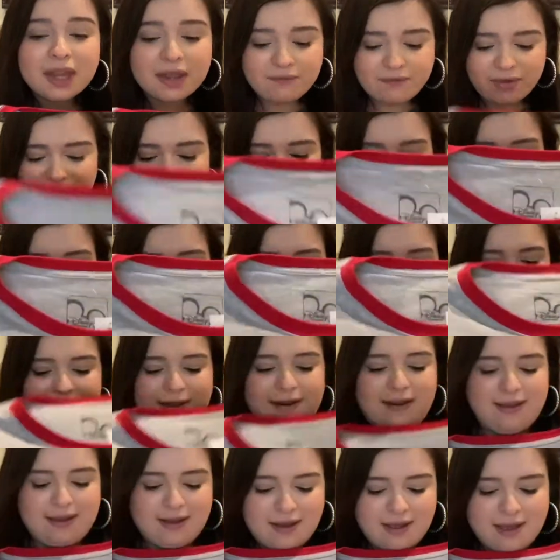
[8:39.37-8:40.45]
Very
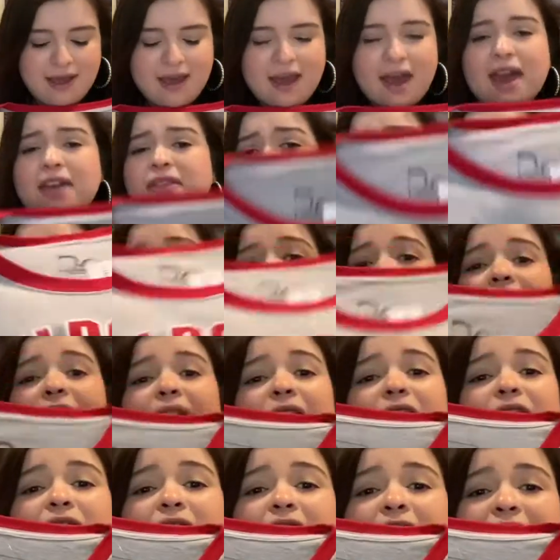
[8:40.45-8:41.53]
exciting. And I
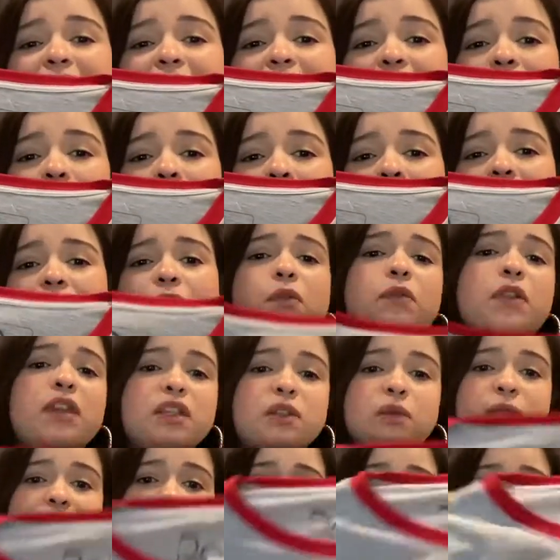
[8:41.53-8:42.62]
guess the same, no, this
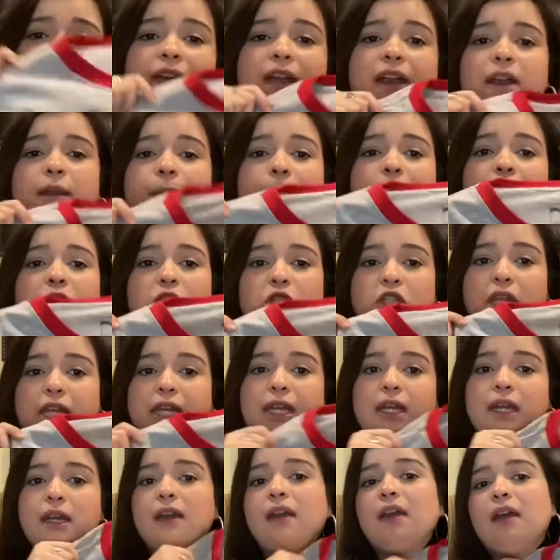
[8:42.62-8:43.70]
one is very much
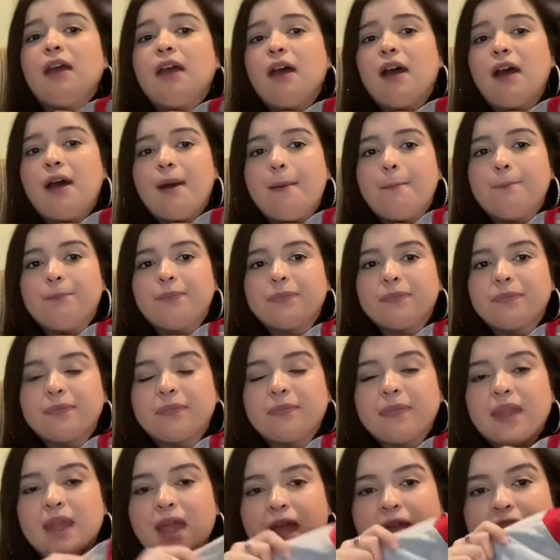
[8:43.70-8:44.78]
like
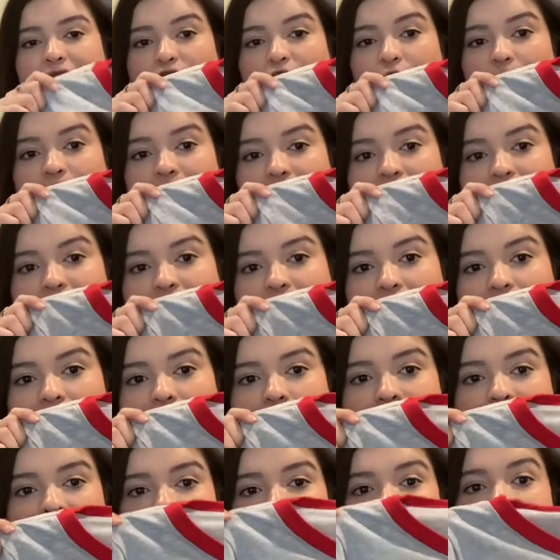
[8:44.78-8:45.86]
High School Musical
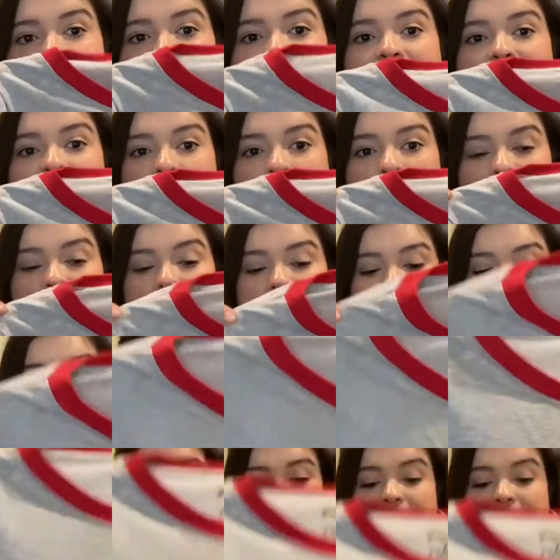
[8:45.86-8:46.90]
because it does say Wildcats.